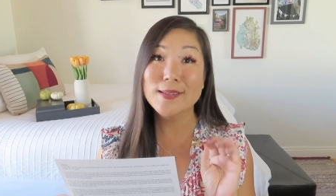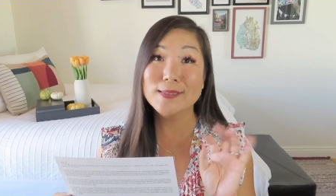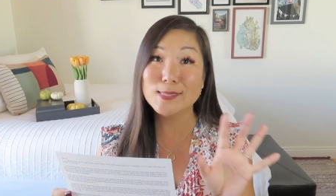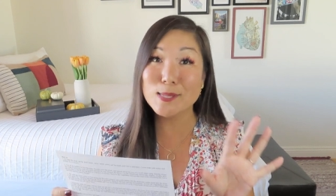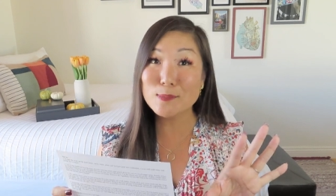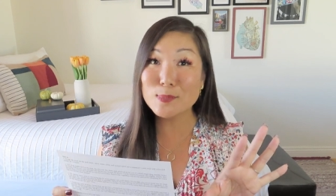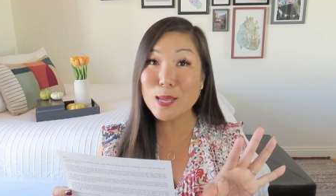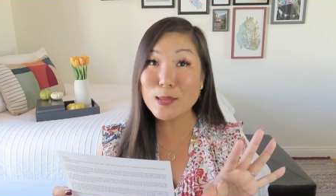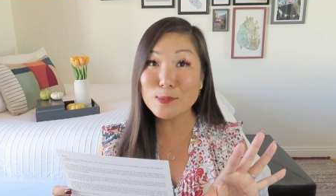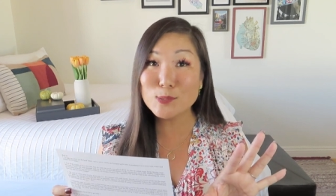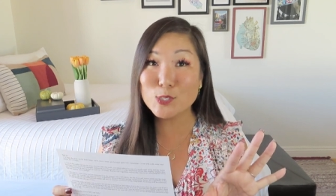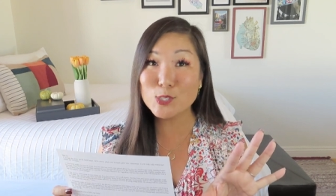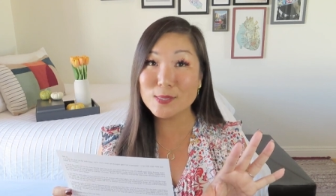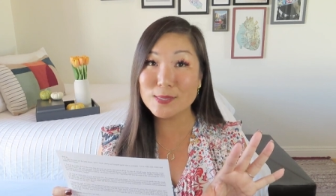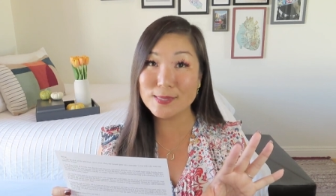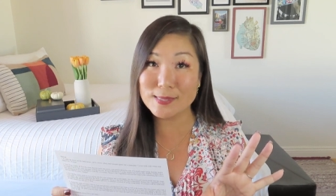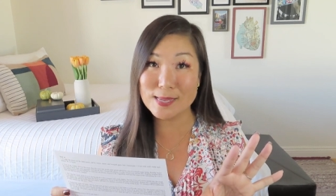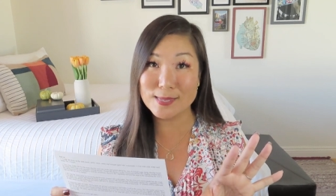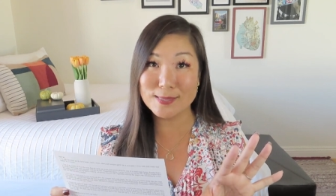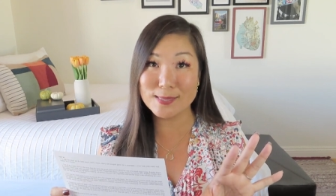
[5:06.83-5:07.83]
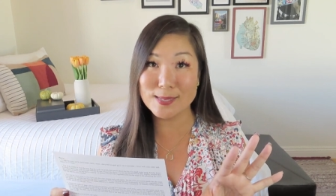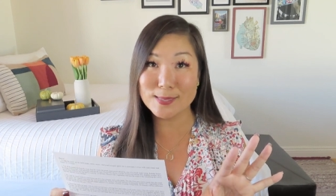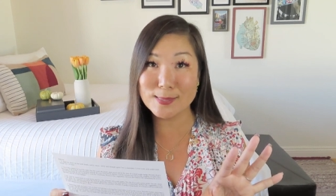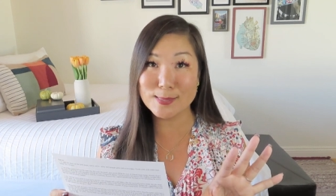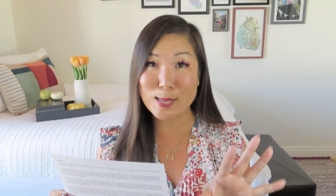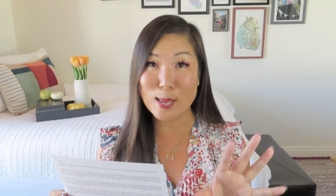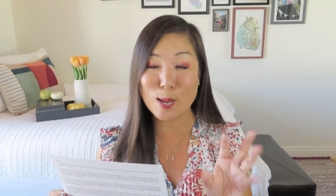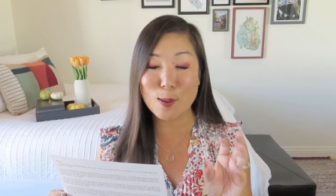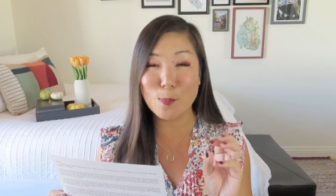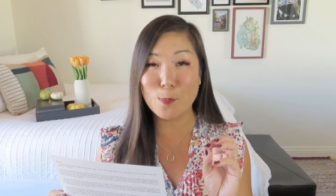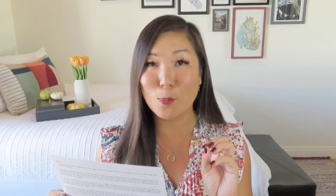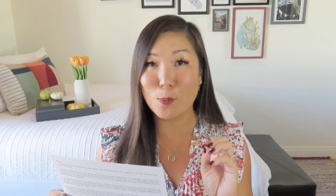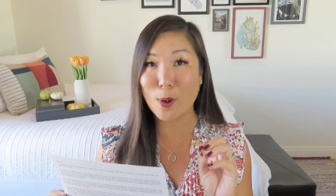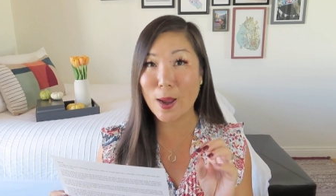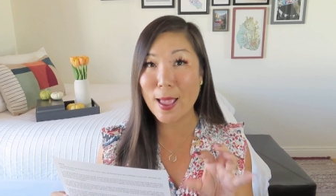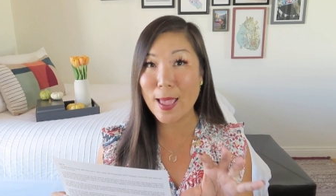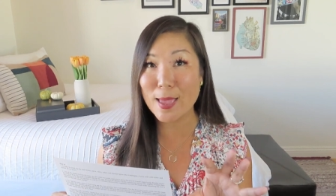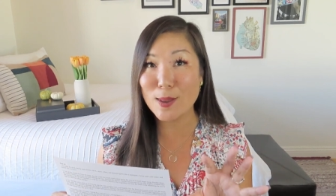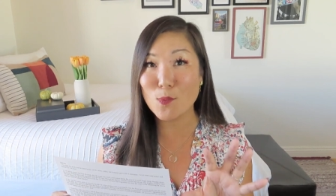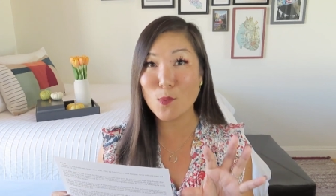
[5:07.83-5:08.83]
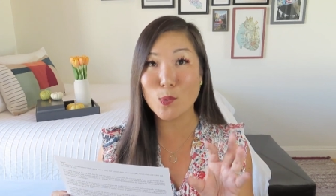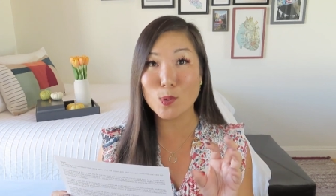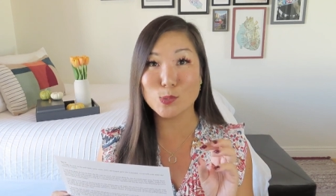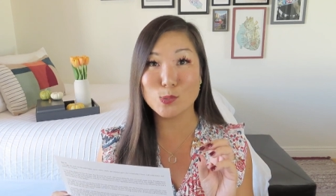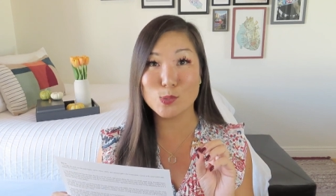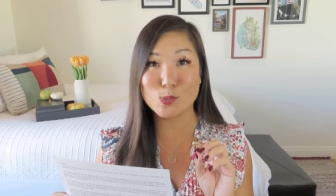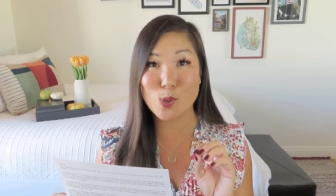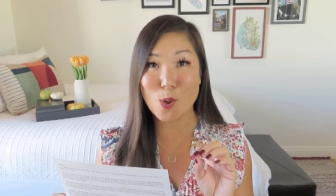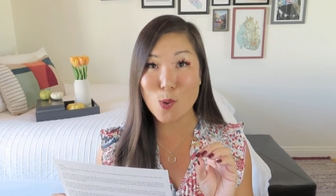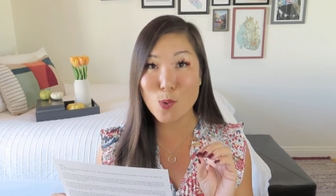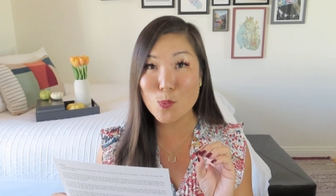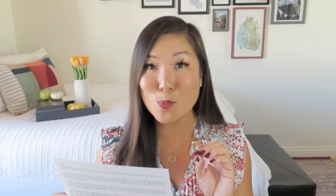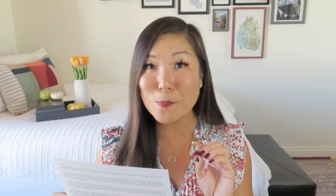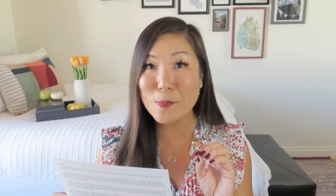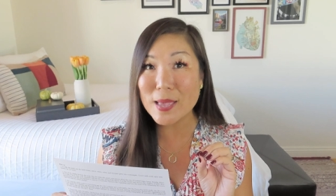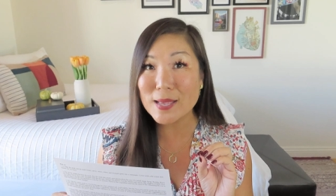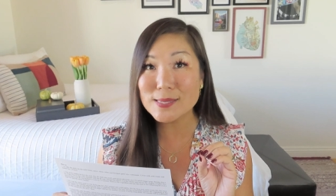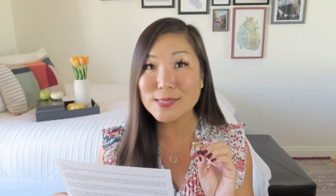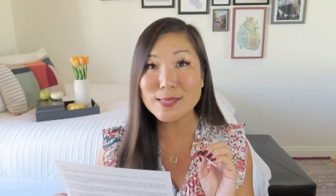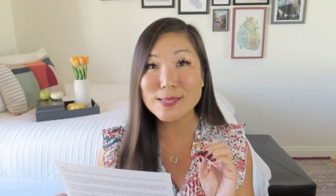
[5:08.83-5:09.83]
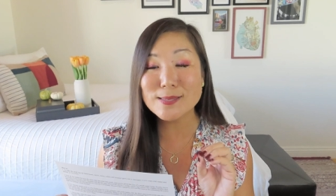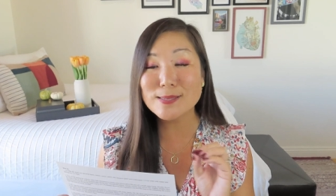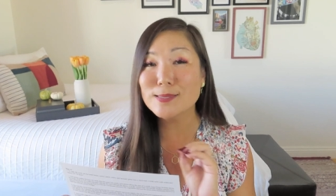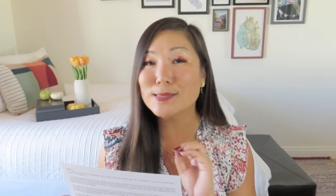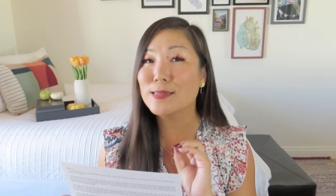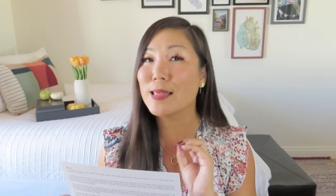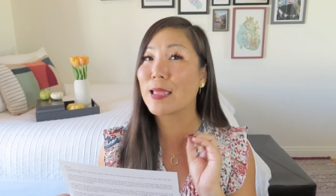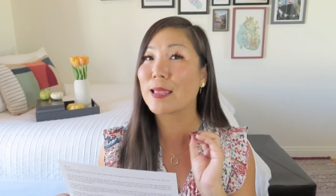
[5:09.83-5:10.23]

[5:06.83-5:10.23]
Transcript: Sometimes she's sent us like bread or scone mixes.